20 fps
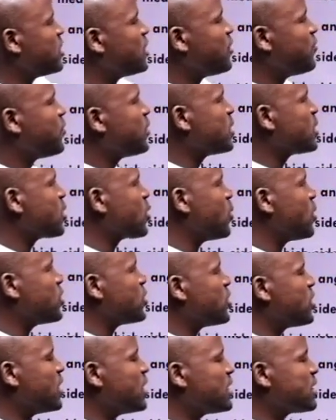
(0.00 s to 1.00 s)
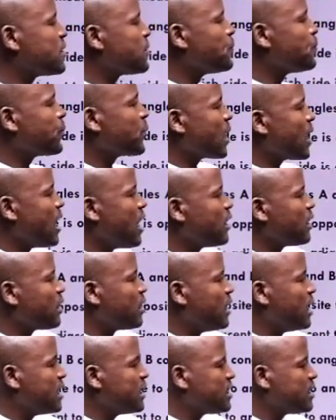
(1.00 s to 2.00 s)
first question is,
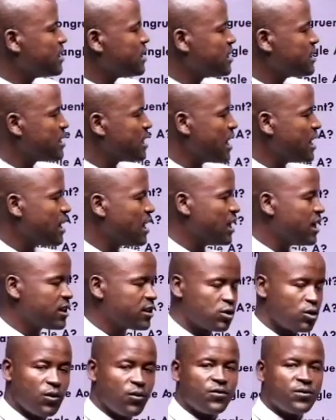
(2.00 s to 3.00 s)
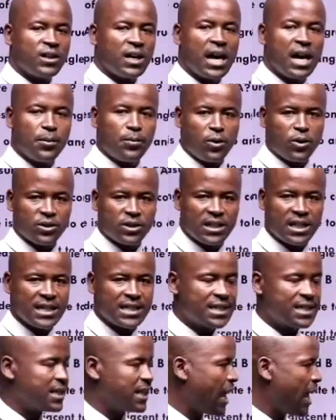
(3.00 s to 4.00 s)
calculate the side lengths of the
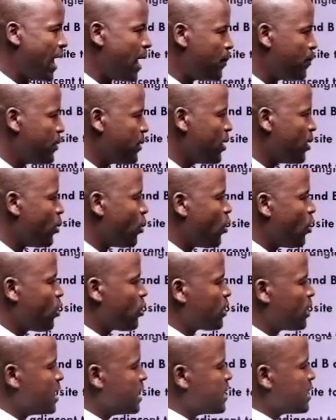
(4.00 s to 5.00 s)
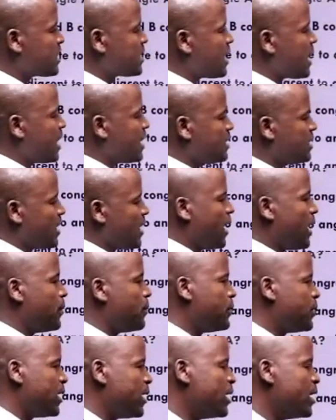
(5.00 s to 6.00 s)
hypotenuse AB or side
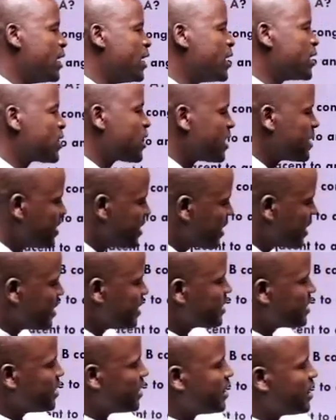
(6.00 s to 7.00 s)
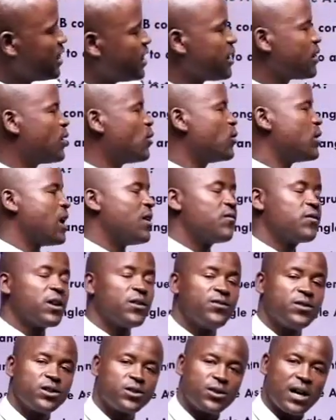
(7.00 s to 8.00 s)
AB. So as you can see here, we have
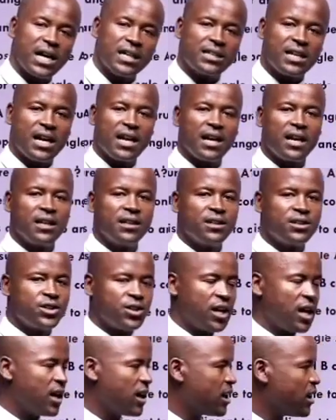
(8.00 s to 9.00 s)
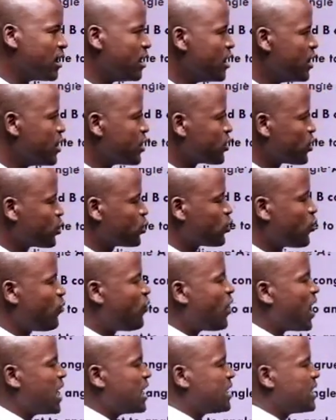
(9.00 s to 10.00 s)
given right-angled triangle. So to
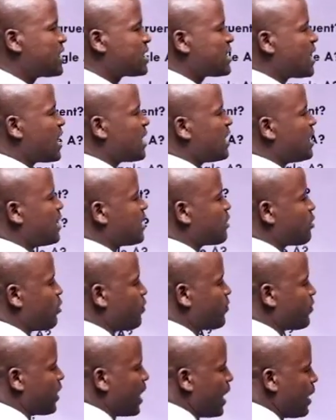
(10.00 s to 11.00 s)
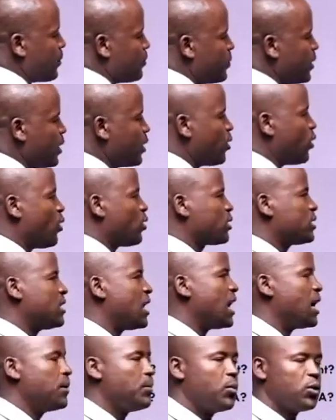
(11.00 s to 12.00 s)
find the side length of AB or the
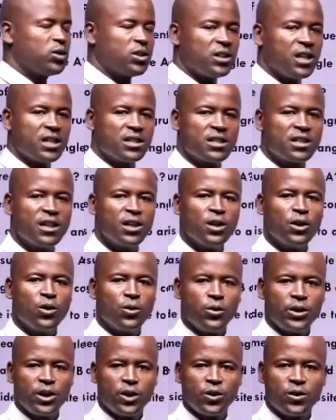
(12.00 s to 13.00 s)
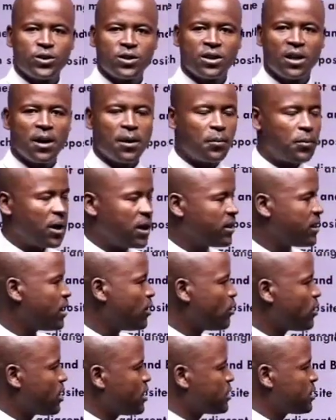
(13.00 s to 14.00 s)
hypotenuse, we use
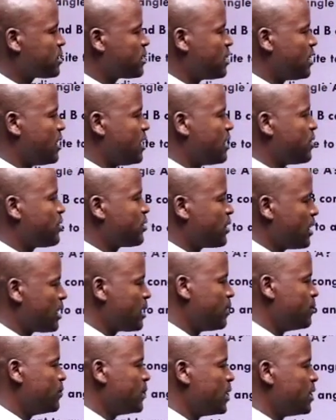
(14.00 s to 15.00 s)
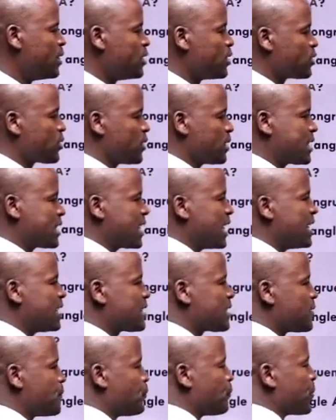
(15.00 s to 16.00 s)
Pythagoras theorem. So it
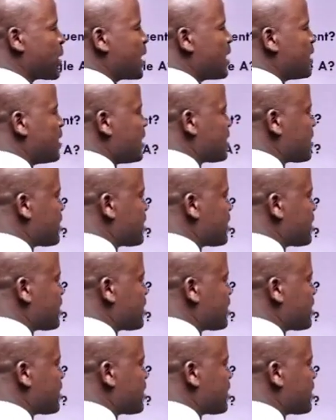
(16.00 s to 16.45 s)
says the